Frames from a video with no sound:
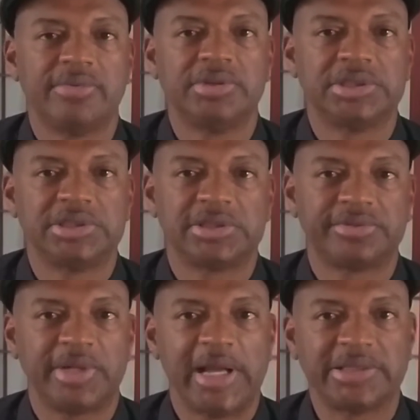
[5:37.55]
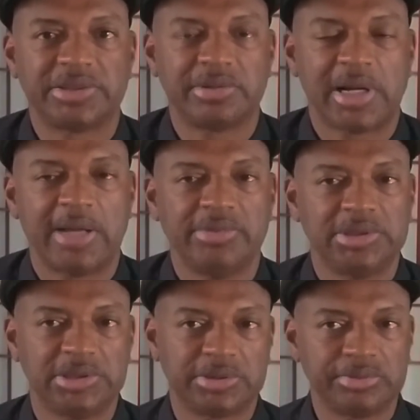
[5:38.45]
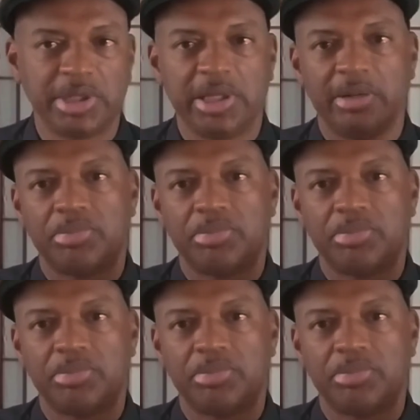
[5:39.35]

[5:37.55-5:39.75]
which is a flash drive, which is really a